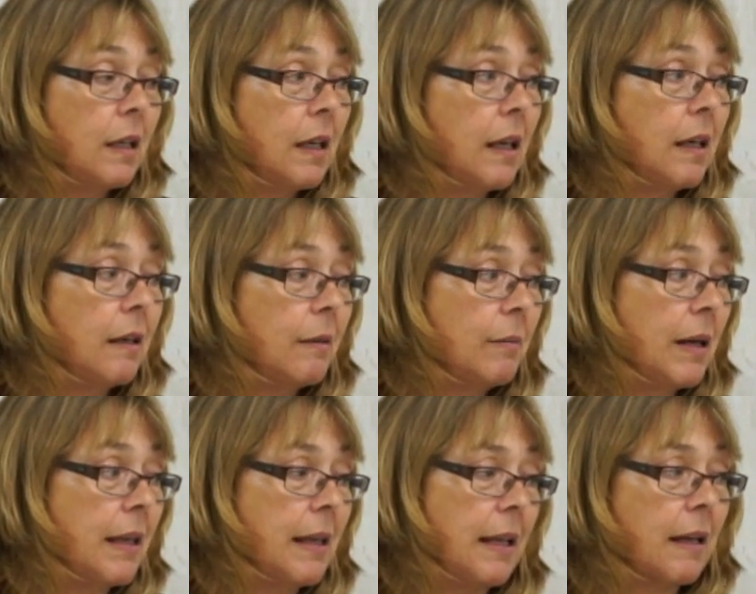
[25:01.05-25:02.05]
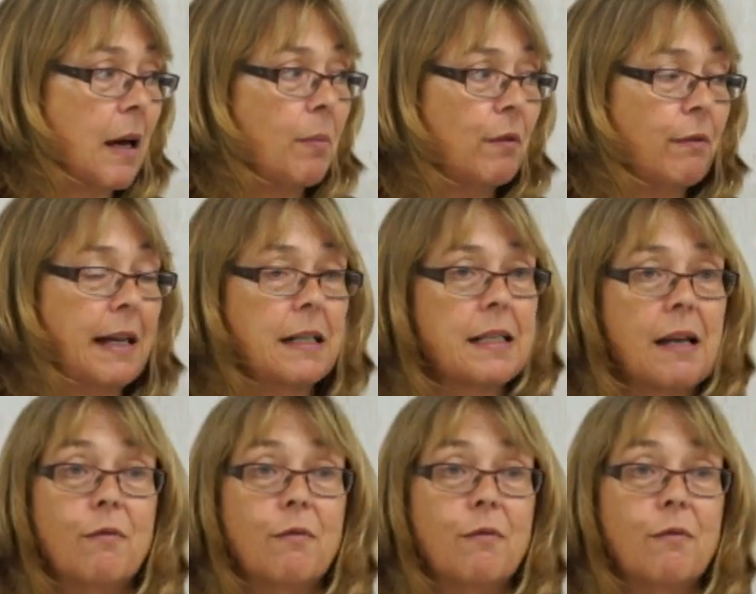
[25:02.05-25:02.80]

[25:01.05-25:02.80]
and then a couple of accent